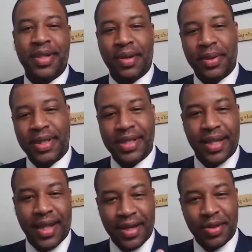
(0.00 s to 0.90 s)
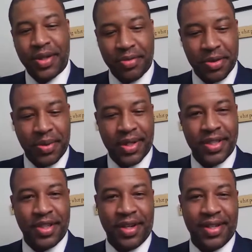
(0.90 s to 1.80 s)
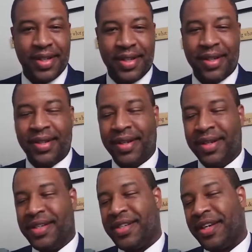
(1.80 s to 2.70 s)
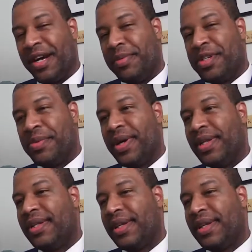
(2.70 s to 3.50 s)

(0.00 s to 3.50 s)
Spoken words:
I want to say thank you to everyone joining in on Instagram as well,